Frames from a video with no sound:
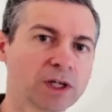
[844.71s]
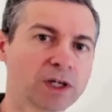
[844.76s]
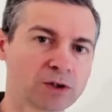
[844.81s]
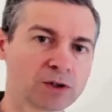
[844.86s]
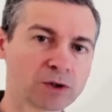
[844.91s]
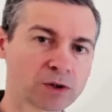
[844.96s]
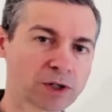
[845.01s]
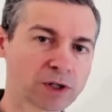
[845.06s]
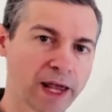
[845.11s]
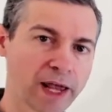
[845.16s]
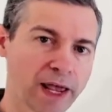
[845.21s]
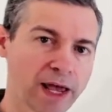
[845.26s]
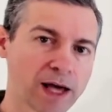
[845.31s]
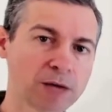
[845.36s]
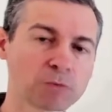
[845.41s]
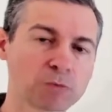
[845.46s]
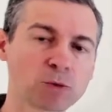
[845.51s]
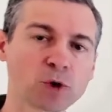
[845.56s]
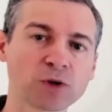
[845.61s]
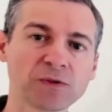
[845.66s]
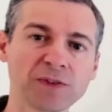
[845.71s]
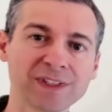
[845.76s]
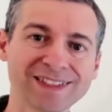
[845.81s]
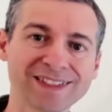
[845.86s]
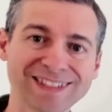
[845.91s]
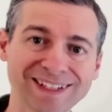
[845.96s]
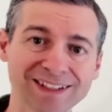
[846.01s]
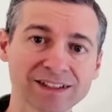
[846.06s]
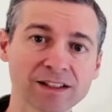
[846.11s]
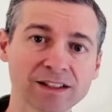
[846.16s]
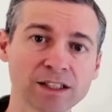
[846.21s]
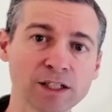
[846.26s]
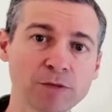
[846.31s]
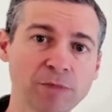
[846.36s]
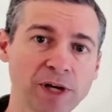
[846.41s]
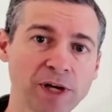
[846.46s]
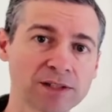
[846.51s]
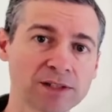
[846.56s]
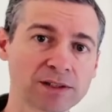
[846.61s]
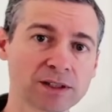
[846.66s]
You could add more fidelity,
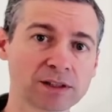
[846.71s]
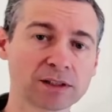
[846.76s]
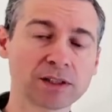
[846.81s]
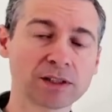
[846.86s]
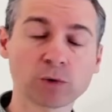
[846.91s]
basically,